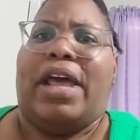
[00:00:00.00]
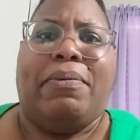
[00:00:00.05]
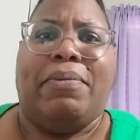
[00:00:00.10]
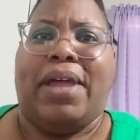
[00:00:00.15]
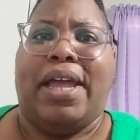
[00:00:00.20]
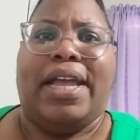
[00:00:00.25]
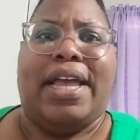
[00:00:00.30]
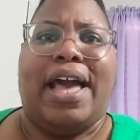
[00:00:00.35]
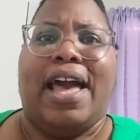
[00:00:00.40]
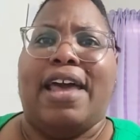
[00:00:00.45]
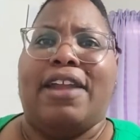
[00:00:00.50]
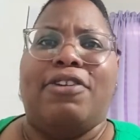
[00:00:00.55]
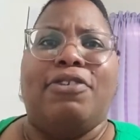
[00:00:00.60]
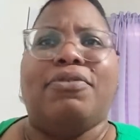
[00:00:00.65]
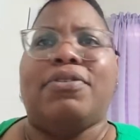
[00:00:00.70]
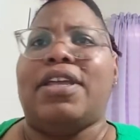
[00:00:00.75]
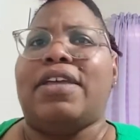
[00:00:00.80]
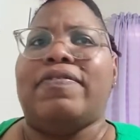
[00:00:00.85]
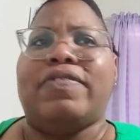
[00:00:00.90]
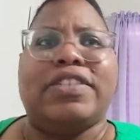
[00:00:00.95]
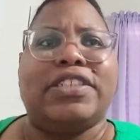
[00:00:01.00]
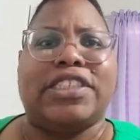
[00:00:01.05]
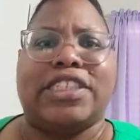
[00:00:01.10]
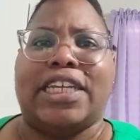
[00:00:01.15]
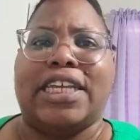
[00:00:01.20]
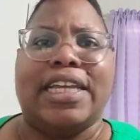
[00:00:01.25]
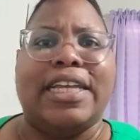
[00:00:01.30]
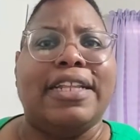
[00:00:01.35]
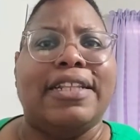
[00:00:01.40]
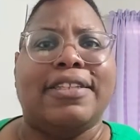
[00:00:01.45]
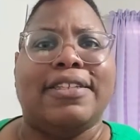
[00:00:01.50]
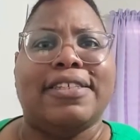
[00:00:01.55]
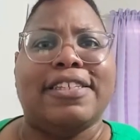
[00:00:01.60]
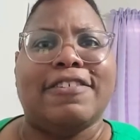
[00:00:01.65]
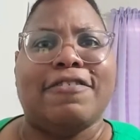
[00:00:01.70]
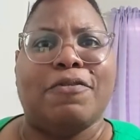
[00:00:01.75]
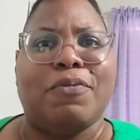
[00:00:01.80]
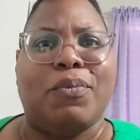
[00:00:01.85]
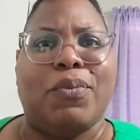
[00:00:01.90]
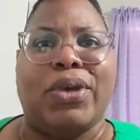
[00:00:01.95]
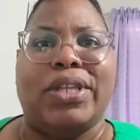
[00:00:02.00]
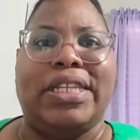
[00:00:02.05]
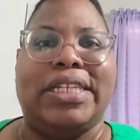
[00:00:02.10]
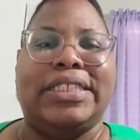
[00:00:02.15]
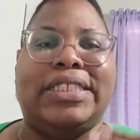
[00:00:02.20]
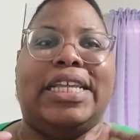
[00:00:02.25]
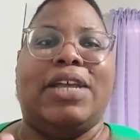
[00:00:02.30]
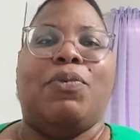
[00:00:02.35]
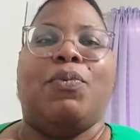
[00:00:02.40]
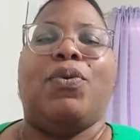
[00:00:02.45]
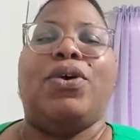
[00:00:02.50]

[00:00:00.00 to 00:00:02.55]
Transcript: I'm like, I don't give a shit. What does